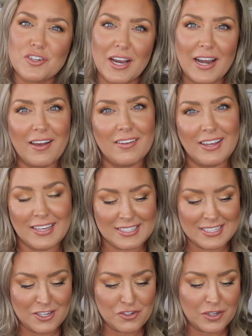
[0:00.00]
tried out,
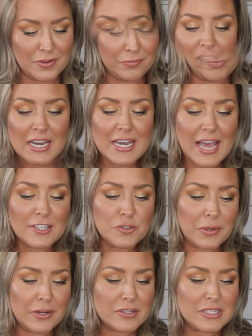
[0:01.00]
etc.
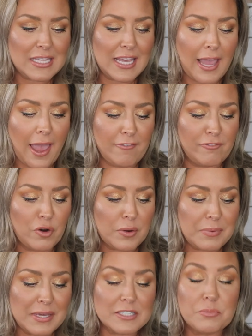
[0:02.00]
Next we are seeing a
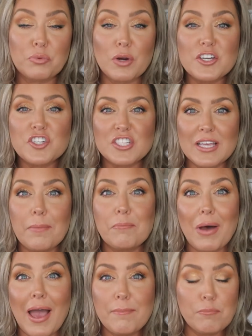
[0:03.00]
four piece brush
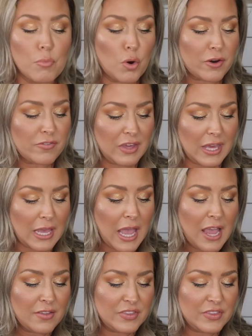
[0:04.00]
set by Morphe.